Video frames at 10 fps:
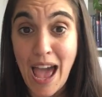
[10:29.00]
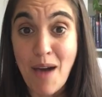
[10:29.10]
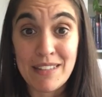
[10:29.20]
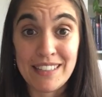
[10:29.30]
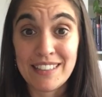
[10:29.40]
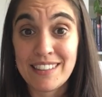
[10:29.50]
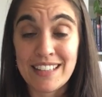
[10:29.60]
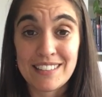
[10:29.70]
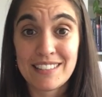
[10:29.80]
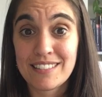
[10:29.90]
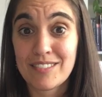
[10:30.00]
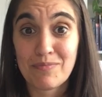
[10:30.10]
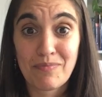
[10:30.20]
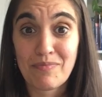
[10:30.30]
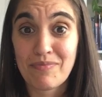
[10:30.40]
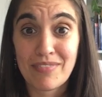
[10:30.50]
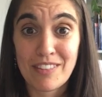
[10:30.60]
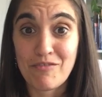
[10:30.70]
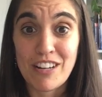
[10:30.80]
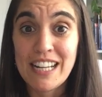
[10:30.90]
I mean, that's
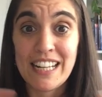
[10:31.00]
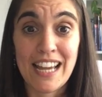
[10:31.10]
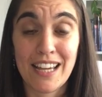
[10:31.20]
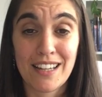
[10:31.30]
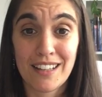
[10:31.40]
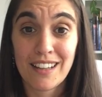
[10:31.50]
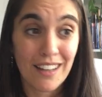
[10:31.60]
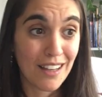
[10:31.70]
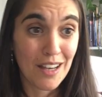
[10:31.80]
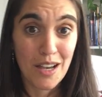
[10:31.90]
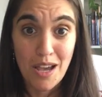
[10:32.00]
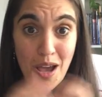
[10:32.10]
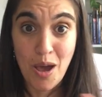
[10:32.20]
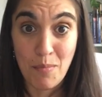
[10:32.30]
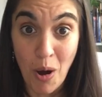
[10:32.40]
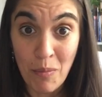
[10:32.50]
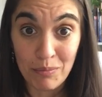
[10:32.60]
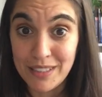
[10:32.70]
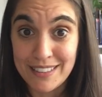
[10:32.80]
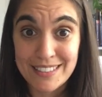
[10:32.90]
really like a
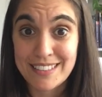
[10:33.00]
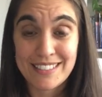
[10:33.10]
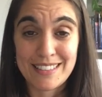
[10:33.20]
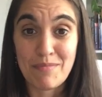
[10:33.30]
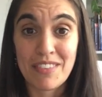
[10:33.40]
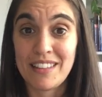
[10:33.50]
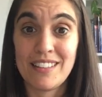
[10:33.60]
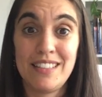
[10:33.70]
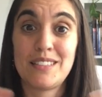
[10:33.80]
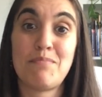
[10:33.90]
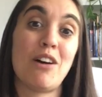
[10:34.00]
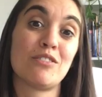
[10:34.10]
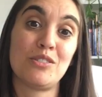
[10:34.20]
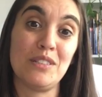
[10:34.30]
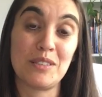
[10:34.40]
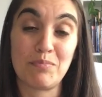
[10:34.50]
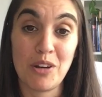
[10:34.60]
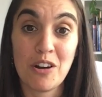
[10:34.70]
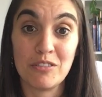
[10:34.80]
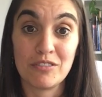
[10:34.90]
bomb, is something that is about to
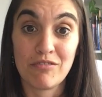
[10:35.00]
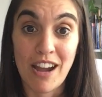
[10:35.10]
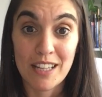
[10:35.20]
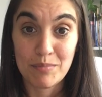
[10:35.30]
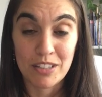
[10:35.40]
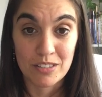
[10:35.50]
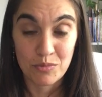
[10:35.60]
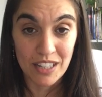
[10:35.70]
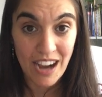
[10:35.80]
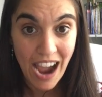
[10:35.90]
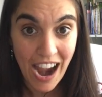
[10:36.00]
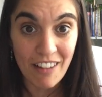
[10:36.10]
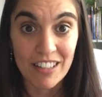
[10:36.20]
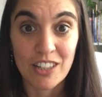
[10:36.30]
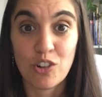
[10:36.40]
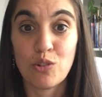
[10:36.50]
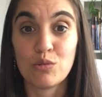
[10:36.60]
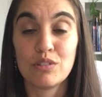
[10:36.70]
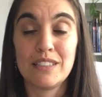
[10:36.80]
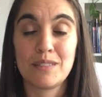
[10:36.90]
explode, right? Because we're carrying
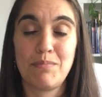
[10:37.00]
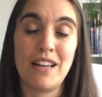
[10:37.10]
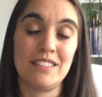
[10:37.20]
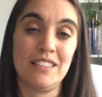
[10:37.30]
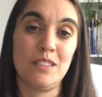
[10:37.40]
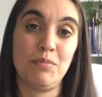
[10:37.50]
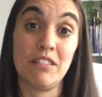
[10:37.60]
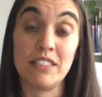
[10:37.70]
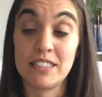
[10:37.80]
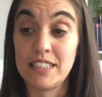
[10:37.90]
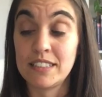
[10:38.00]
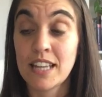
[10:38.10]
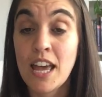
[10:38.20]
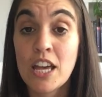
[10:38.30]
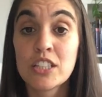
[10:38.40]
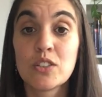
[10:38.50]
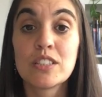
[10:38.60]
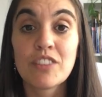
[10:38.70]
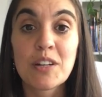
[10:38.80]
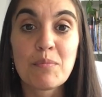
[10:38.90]
all these past experiences. So
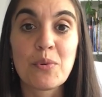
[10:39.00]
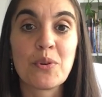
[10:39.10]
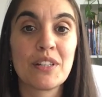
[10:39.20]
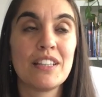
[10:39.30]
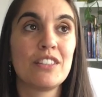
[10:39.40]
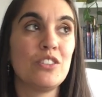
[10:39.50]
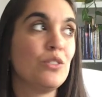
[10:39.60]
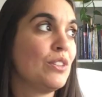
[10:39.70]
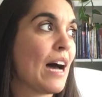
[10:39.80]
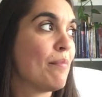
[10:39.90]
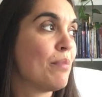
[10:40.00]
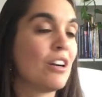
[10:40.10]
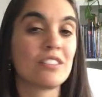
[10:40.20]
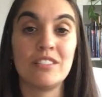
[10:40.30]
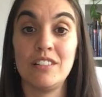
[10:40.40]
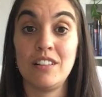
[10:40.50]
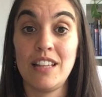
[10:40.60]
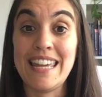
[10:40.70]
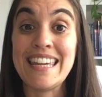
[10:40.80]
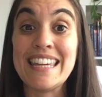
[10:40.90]
it's very important to do that
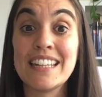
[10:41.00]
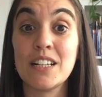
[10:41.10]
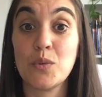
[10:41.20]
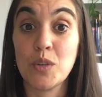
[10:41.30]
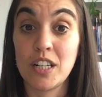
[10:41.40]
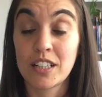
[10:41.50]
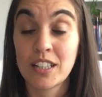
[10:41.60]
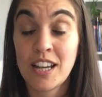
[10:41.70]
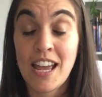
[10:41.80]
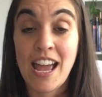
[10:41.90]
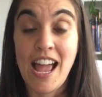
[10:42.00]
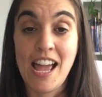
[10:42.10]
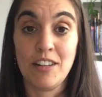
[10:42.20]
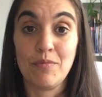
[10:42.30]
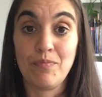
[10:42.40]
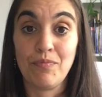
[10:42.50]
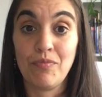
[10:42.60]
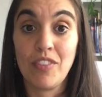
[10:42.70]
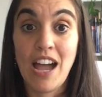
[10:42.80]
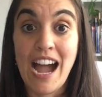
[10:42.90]
personal inner work
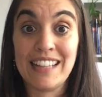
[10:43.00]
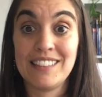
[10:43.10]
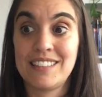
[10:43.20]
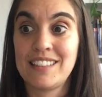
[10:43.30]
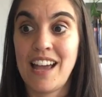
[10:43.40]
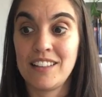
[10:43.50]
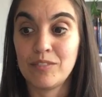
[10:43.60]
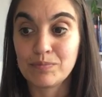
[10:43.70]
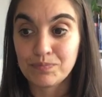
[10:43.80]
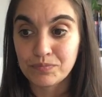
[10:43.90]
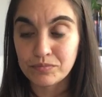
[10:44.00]
and understand